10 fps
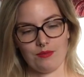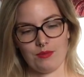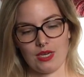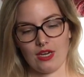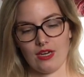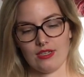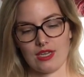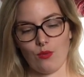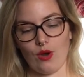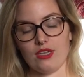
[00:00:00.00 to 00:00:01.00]
because
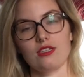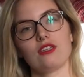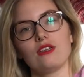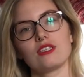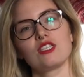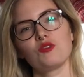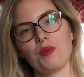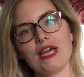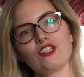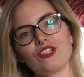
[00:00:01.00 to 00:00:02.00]
I wanted a
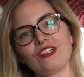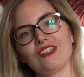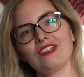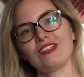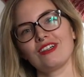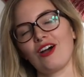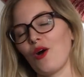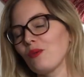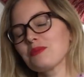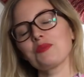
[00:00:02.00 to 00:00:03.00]
special
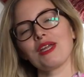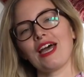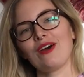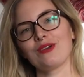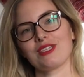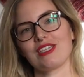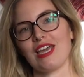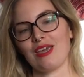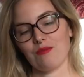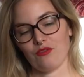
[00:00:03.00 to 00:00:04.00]
homespun house
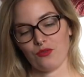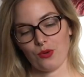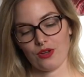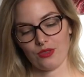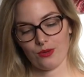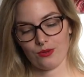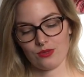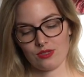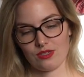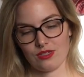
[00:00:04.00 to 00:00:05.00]
name for
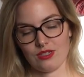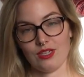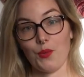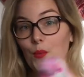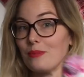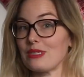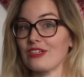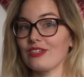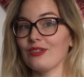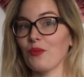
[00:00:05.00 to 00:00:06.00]
those
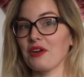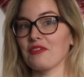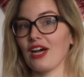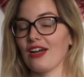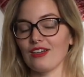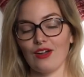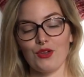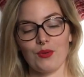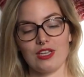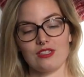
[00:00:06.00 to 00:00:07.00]
whimsical one of a kind
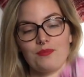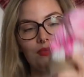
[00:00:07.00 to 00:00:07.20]
colorways.